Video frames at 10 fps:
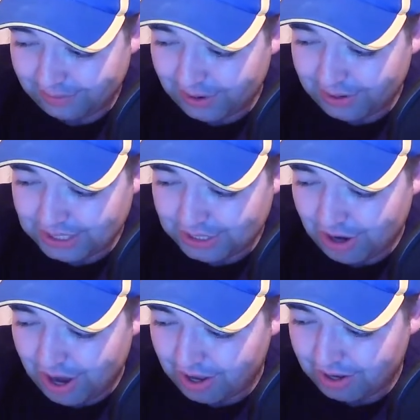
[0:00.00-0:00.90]
very
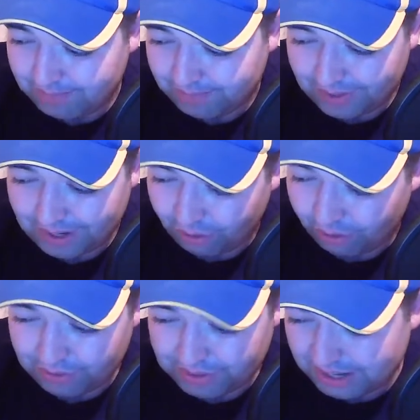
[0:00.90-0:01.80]
strong
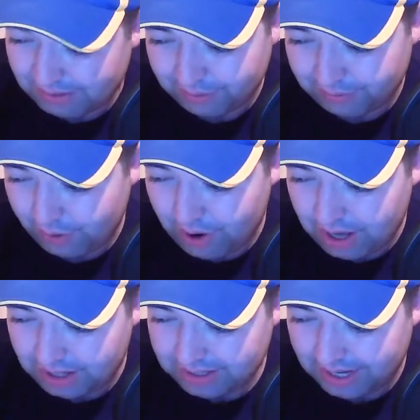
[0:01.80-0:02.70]
over 7
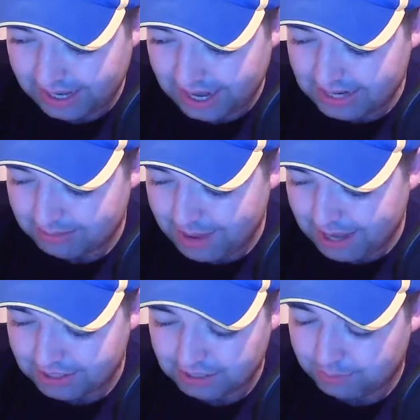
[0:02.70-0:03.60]
furlongs. I can't
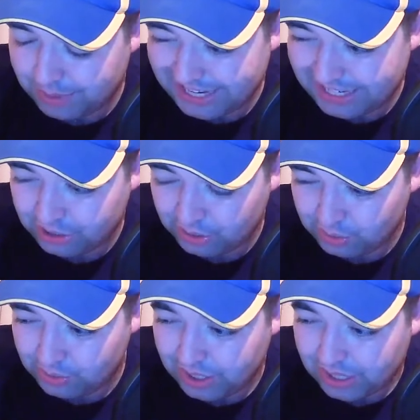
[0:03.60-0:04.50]
imagine it being too